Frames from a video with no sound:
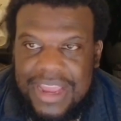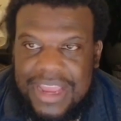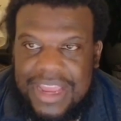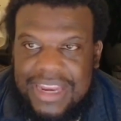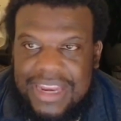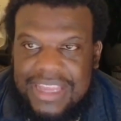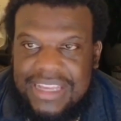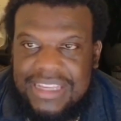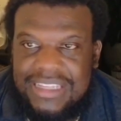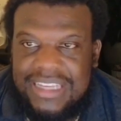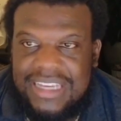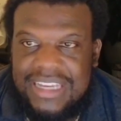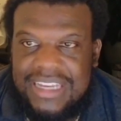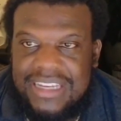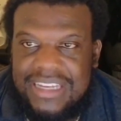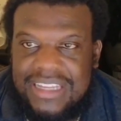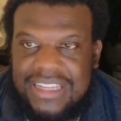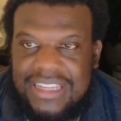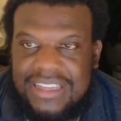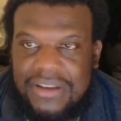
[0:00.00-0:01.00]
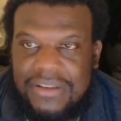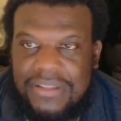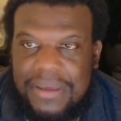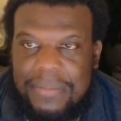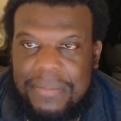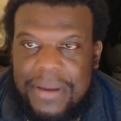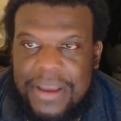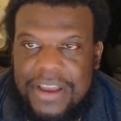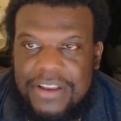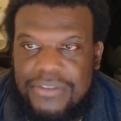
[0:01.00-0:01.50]
And he's in, that
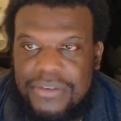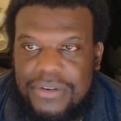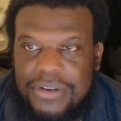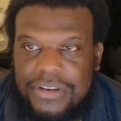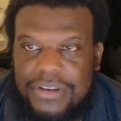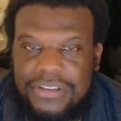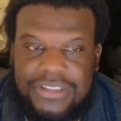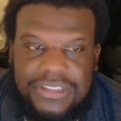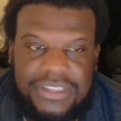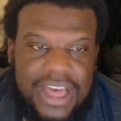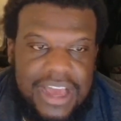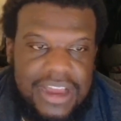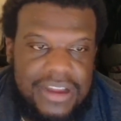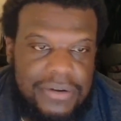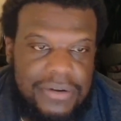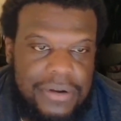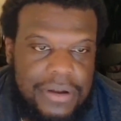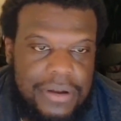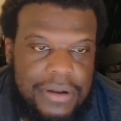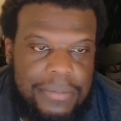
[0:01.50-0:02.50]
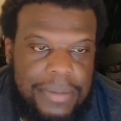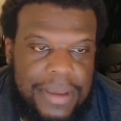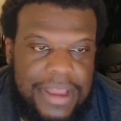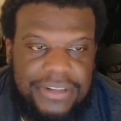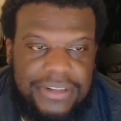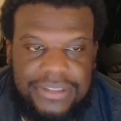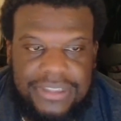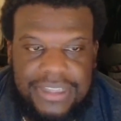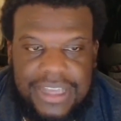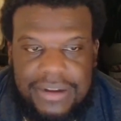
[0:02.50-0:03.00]
Patriots locker
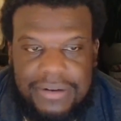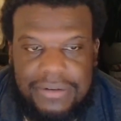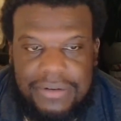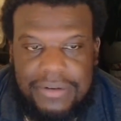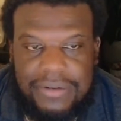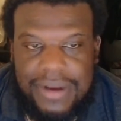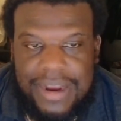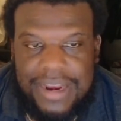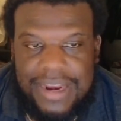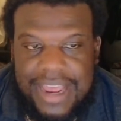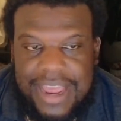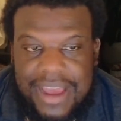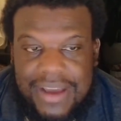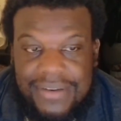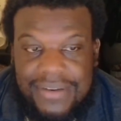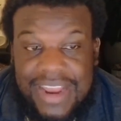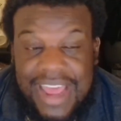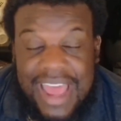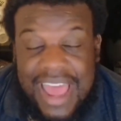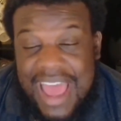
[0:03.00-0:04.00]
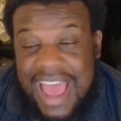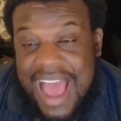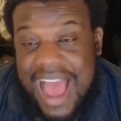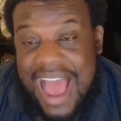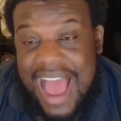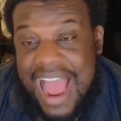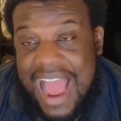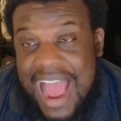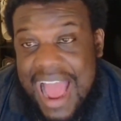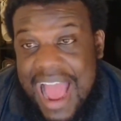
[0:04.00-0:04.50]
room right now, and
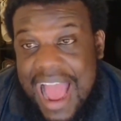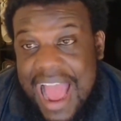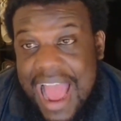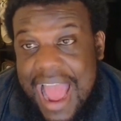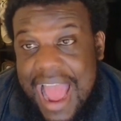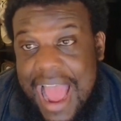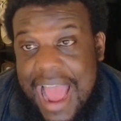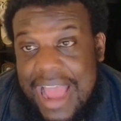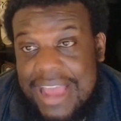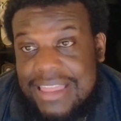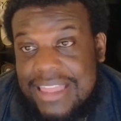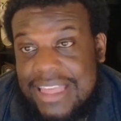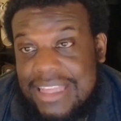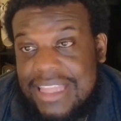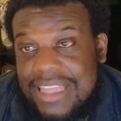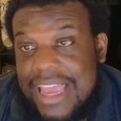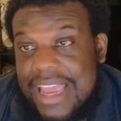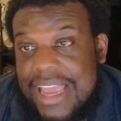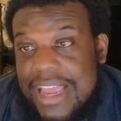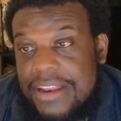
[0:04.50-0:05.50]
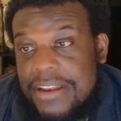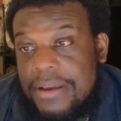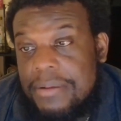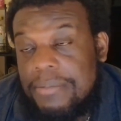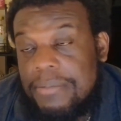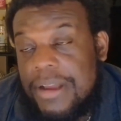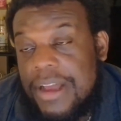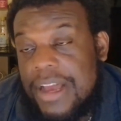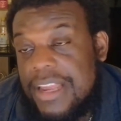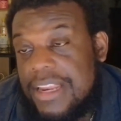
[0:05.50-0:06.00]
I think they end up
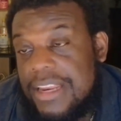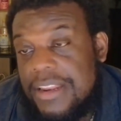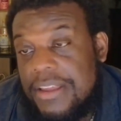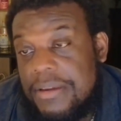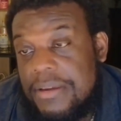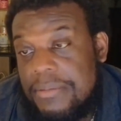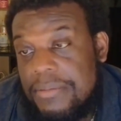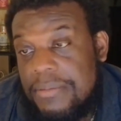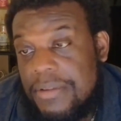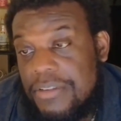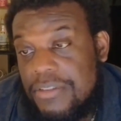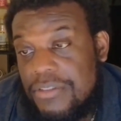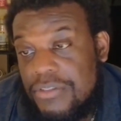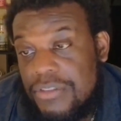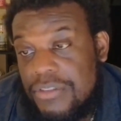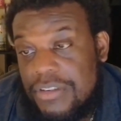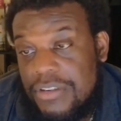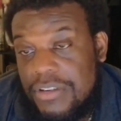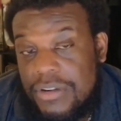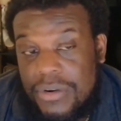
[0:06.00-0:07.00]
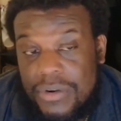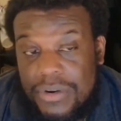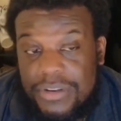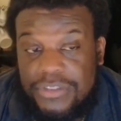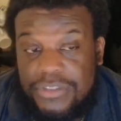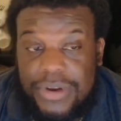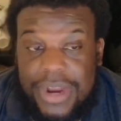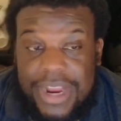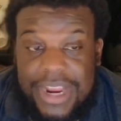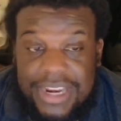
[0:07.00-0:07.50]
cutting him or
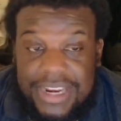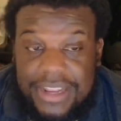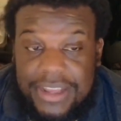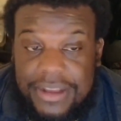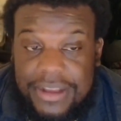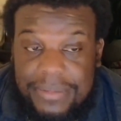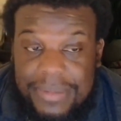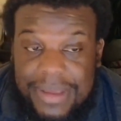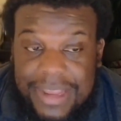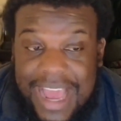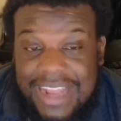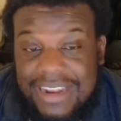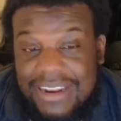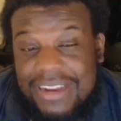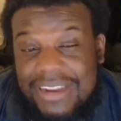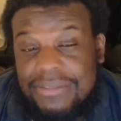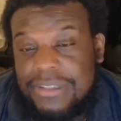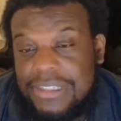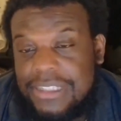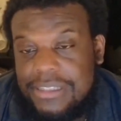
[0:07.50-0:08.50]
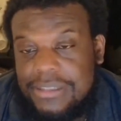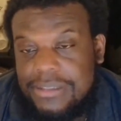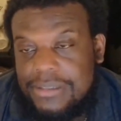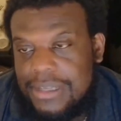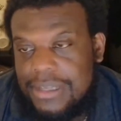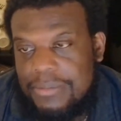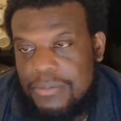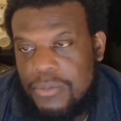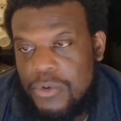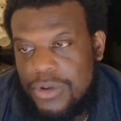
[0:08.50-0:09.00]
trading him, and I really do
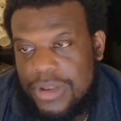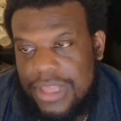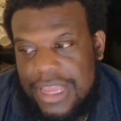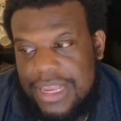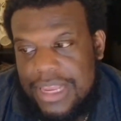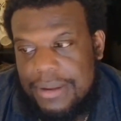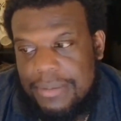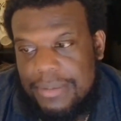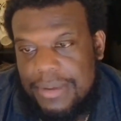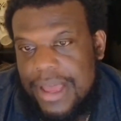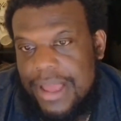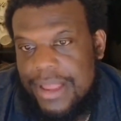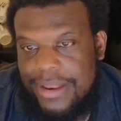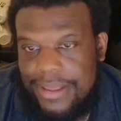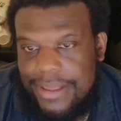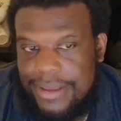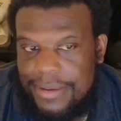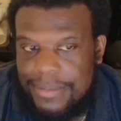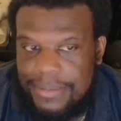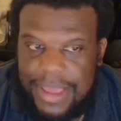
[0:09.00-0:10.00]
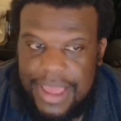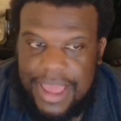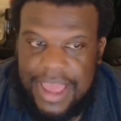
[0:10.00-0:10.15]
think more they end up cutting him.